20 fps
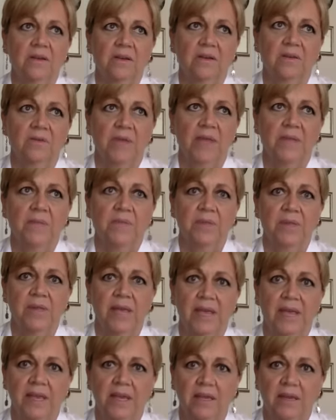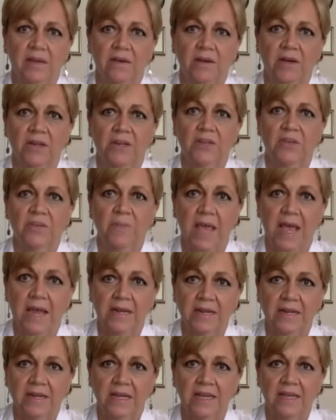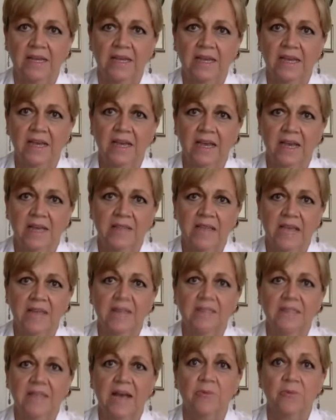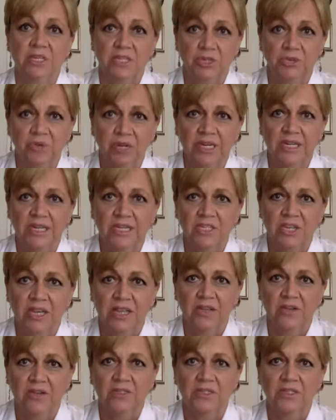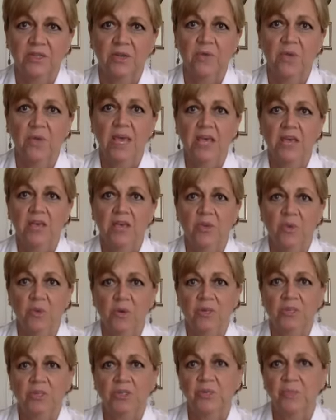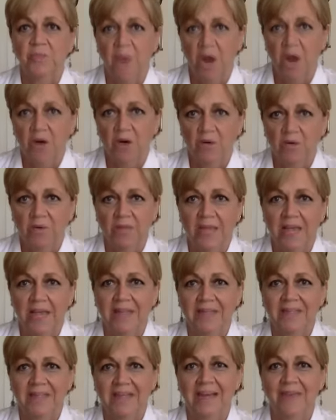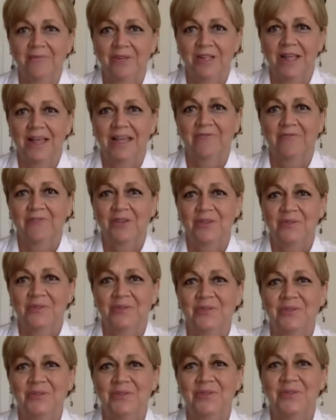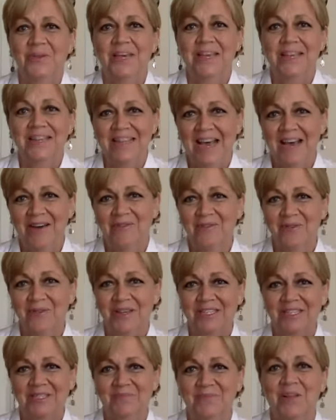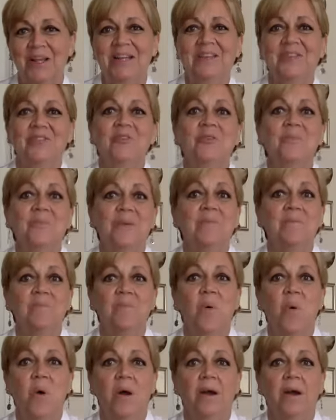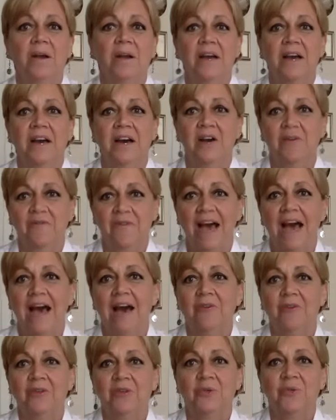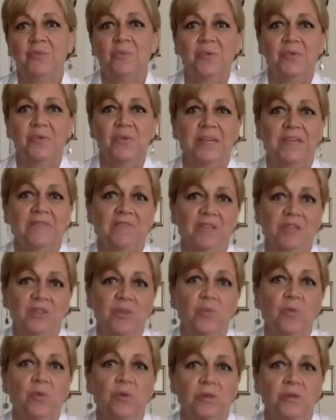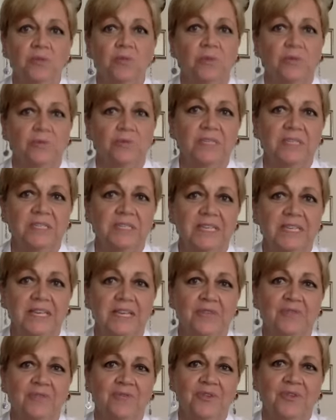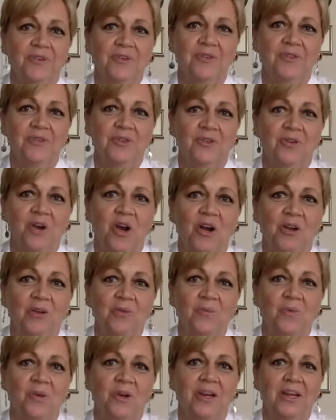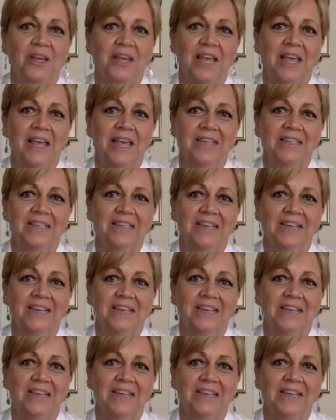great plague on humanity, and that is how we treat each other. So your Tomorrowland, I would like for you to now explain a little bit more of how you believe that the world will receive your artwork, and